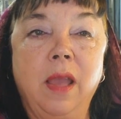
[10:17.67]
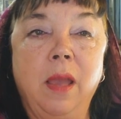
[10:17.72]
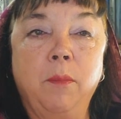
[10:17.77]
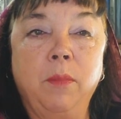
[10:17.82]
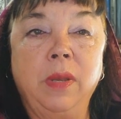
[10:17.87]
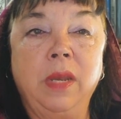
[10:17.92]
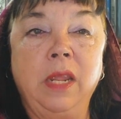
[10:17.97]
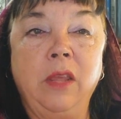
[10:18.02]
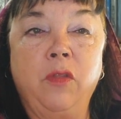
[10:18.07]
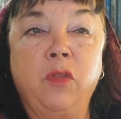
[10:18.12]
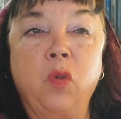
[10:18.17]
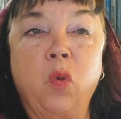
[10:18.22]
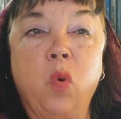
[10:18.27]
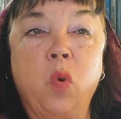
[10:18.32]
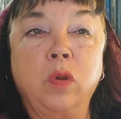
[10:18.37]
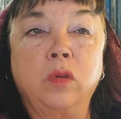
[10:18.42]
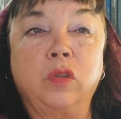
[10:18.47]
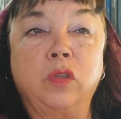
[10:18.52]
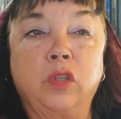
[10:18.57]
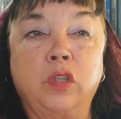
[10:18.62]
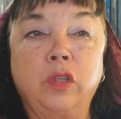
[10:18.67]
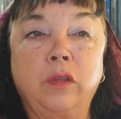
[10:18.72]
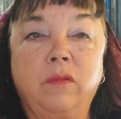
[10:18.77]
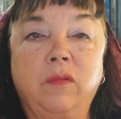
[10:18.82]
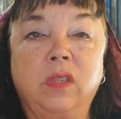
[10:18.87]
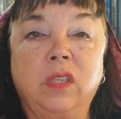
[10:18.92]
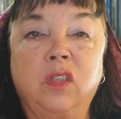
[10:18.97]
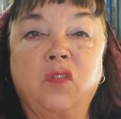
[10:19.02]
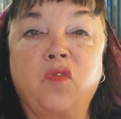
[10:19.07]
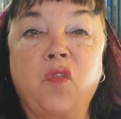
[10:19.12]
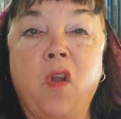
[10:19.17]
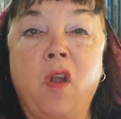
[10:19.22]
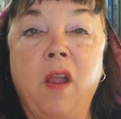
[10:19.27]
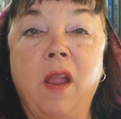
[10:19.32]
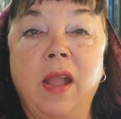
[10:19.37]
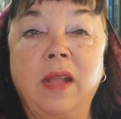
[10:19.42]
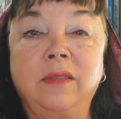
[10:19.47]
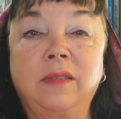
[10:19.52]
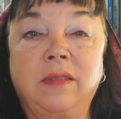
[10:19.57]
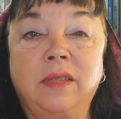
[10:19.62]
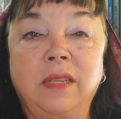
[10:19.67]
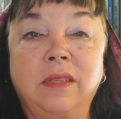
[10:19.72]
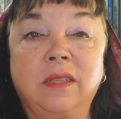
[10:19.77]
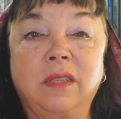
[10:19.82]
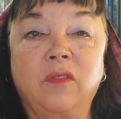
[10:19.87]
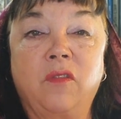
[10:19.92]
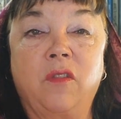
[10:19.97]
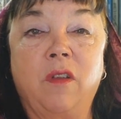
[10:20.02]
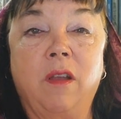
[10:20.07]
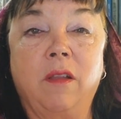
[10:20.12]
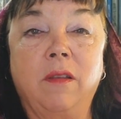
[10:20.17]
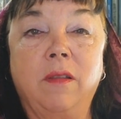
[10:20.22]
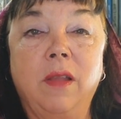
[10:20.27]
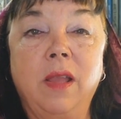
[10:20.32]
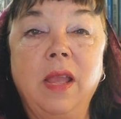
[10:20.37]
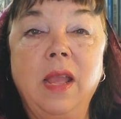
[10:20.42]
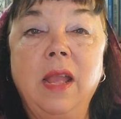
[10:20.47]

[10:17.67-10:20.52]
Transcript: beneath their horses' hooves as far as Ctesiphon.